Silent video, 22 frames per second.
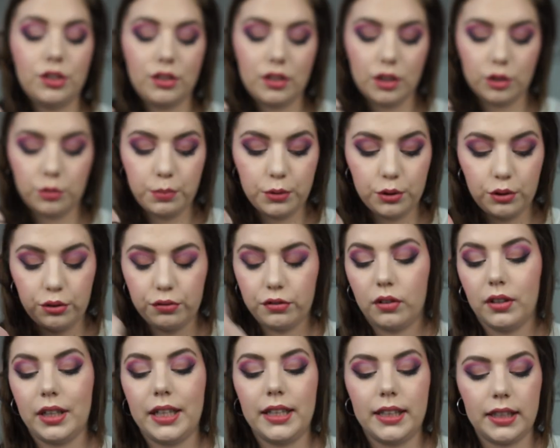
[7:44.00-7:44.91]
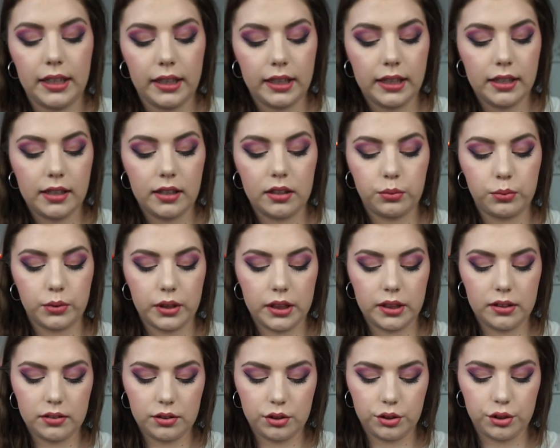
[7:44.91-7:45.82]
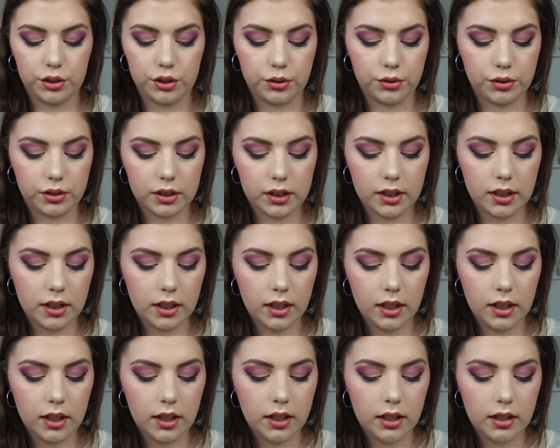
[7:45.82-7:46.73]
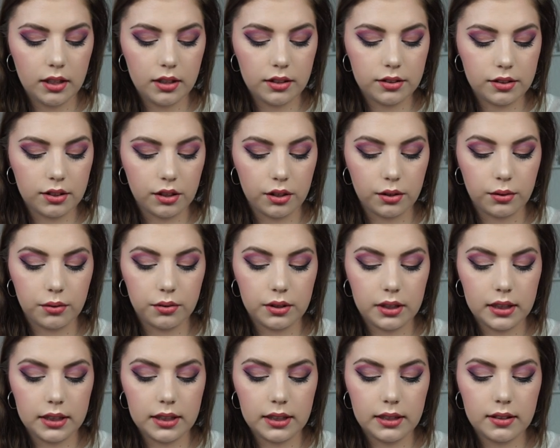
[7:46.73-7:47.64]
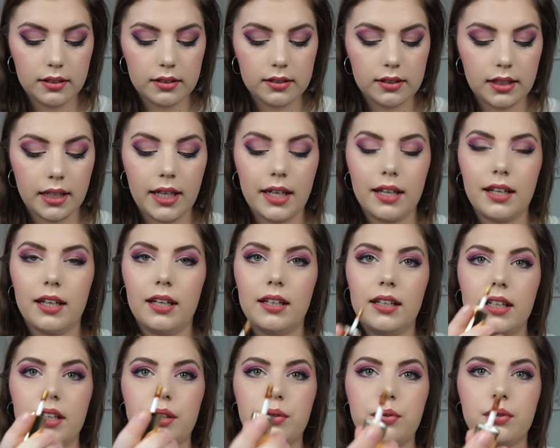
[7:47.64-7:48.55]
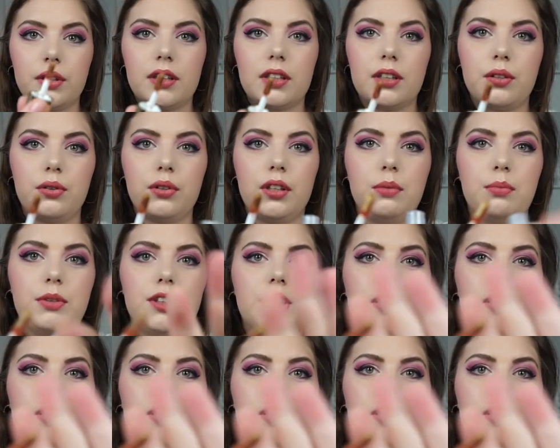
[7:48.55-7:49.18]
It's just beautiful and I can't wait to use it. So it is a liquid cream